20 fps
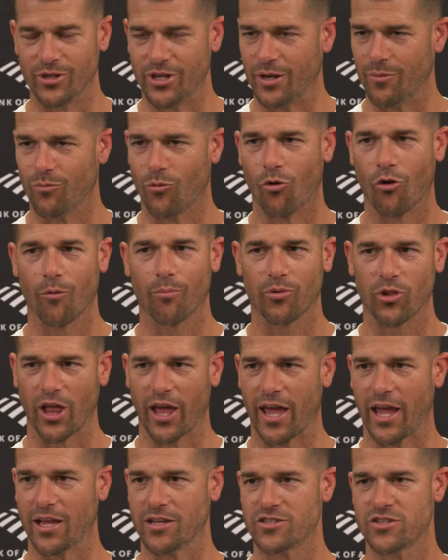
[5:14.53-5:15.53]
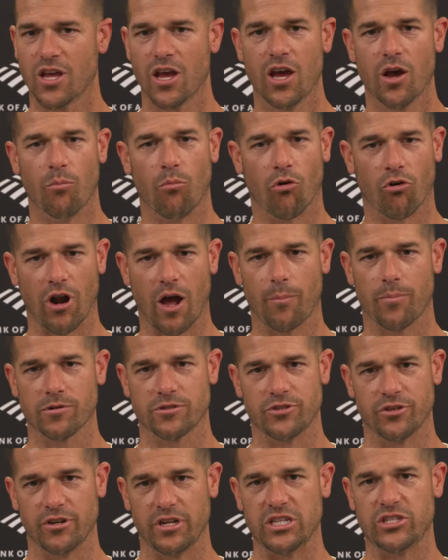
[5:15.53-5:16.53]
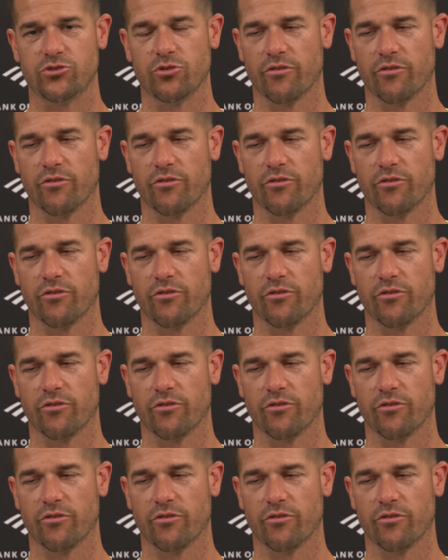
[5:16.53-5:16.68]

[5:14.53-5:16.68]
We need more plays, more opportunities